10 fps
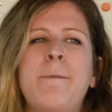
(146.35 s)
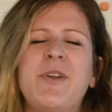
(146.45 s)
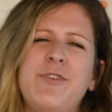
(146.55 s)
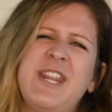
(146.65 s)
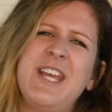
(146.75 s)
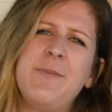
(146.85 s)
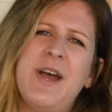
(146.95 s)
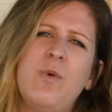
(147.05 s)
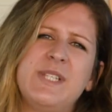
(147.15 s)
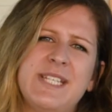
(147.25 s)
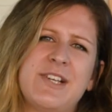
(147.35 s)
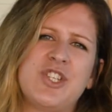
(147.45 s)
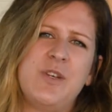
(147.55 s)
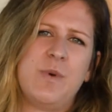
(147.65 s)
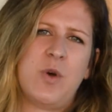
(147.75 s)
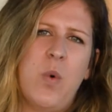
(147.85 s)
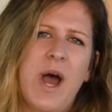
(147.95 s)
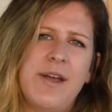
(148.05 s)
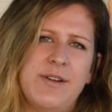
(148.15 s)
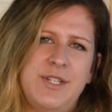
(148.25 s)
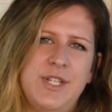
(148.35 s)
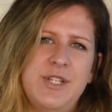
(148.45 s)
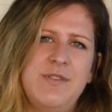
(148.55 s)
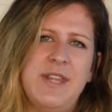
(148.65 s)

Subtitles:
But if we think about what's actually required to do